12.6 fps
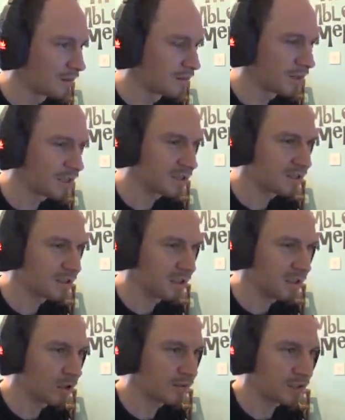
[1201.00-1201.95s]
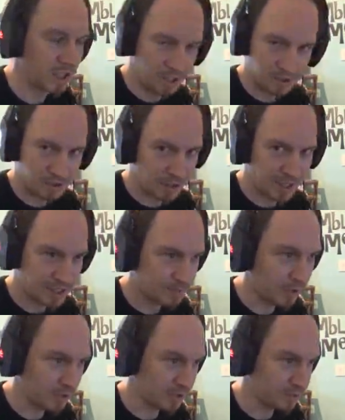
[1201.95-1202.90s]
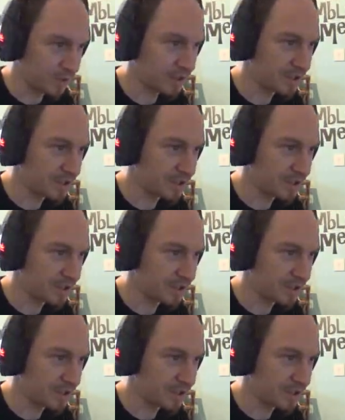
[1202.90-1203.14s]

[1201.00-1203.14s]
Because a lot of us aren't train spotters, we're